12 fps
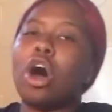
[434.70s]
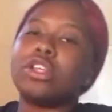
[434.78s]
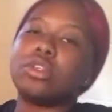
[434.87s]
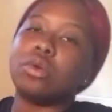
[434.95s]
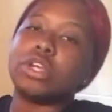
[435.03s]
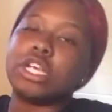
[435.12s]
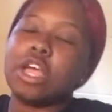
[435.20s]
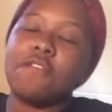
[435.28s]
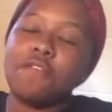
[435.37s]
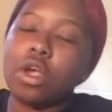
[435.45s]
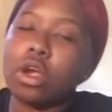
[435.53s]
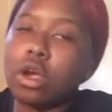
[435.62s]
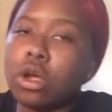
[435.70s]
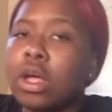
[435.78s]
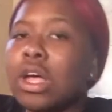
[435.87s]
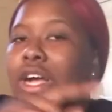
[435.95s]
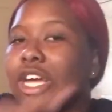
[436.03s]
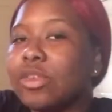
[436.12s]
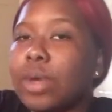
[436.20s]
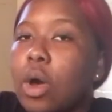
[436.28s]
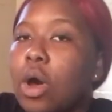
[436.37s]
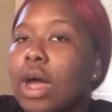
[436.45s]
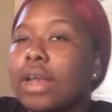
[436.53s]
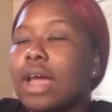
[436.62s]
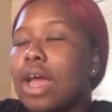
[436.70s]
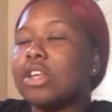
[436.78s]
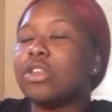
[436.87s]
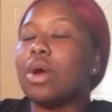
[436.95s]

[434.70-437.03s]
Also, share for your girl, because we all Dollar